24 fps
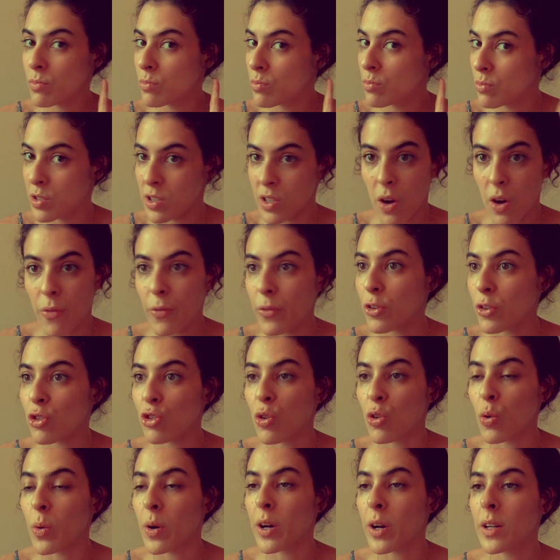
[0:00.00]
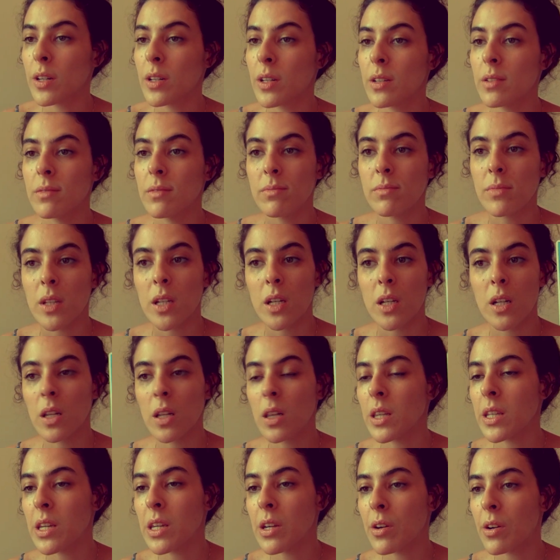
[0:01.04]
self-assured,
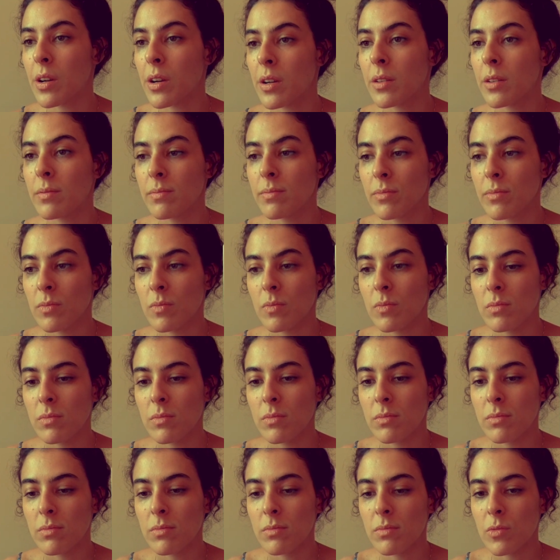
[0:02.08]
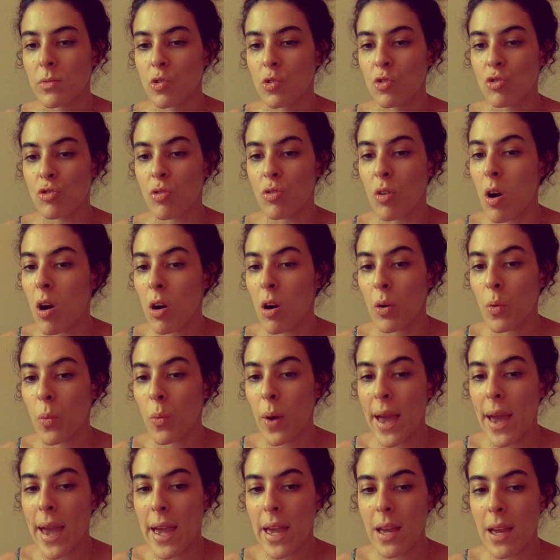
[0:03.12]
clear, strong
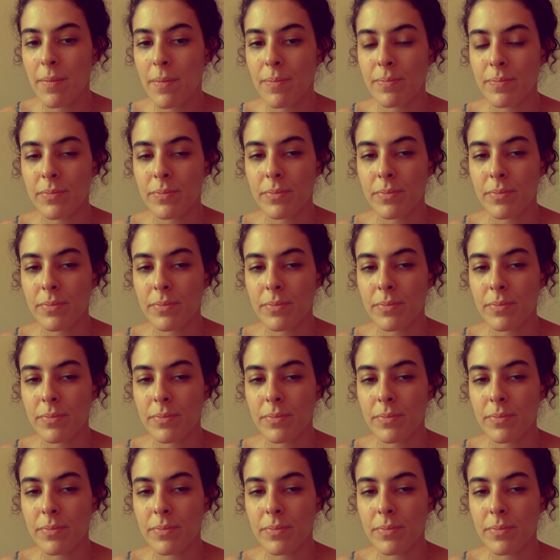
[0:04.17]
way,